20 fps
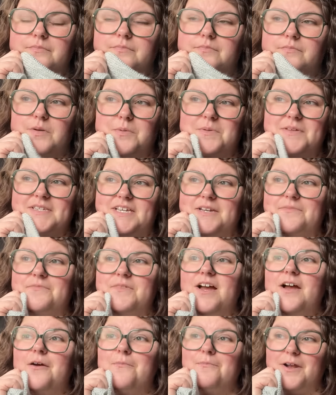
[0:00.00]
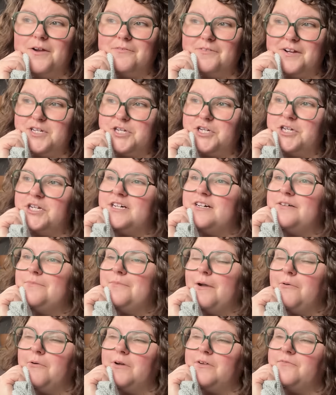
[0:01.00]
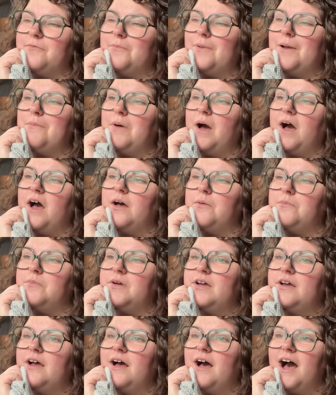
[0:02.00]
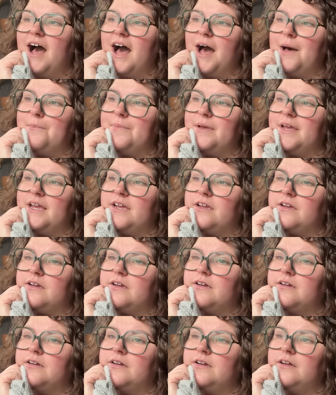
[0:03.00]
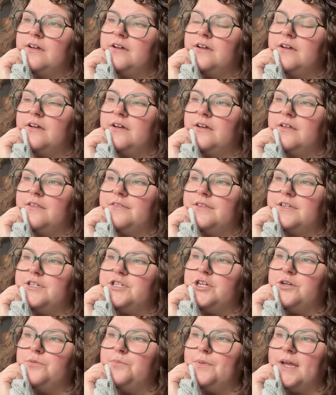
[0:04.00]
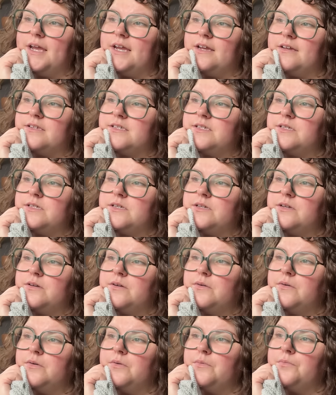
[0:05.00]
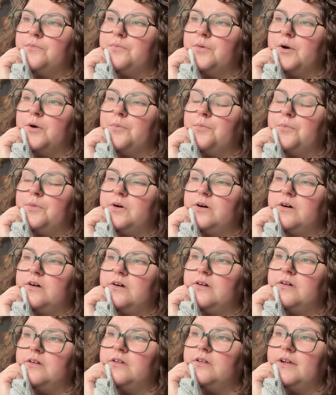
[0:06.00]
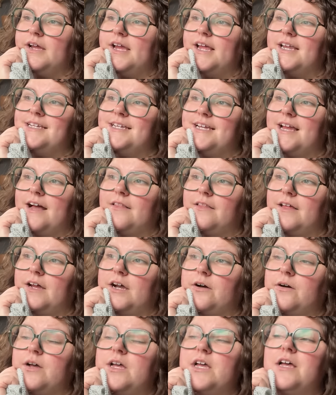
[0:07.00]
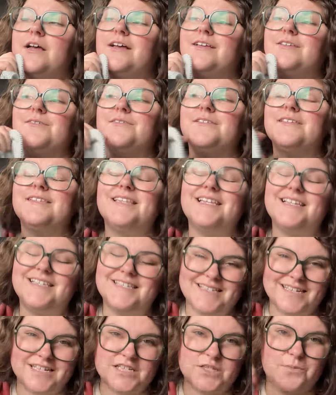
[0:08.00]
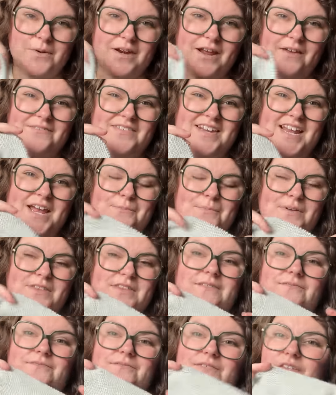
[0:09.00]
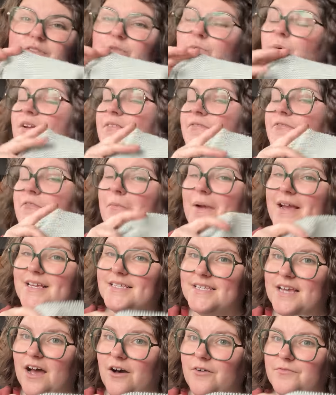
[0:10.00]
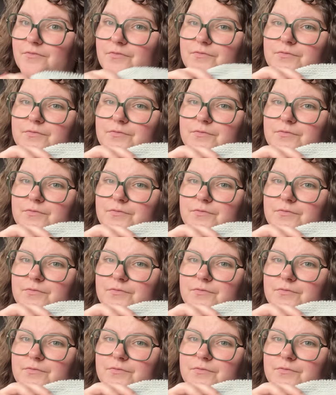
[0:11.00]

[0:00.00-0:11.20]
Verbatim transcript: let me see, my original, my one for my mom, hot pink, the two pinks, purple, and yellow. So this is the sixth one I've knit, but the fifth one for myself.